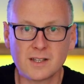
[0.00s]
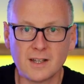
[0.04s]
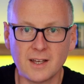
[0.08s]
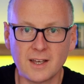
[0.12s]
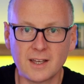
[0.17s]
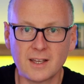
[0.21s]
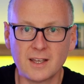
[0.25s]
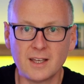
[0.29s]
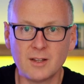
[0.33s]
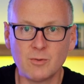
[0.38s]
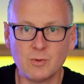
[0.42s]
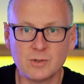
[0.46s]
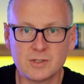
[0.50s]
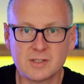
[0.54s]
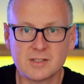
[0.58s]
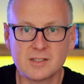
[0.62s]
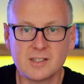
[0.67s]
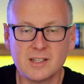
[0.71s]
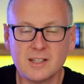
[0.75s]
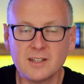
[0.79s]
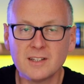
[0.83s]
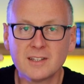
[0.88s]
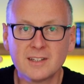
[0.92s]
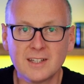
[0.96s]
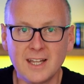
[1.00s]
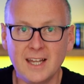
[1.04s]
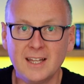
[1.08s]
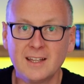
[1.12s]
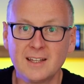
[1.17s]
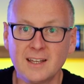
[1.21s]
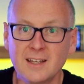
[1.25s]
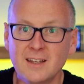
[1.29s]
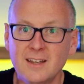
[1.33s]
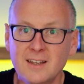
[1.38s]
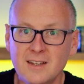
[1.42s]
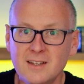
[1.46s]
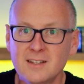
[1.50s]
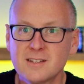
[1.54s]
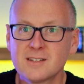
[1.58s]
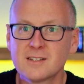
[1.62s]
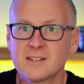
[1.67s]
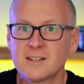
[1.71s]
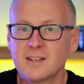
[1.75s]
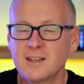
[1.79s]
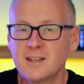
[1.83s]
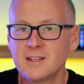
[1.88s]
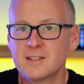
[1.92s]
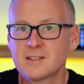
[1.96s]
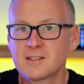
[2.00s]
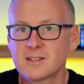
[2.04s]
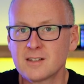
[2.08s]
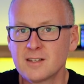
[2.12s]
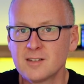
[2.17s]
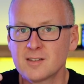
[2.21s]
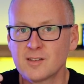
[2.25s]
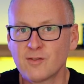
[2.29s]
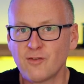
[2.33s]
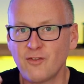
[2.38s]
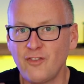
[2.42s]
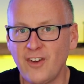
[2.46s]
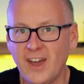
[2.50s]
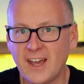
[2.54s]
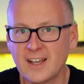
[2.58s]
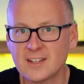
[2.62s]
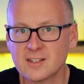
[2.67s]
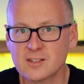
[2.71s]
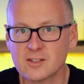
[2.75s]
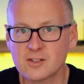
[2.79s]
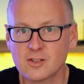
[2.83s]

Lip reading: like, it was still detecting his face.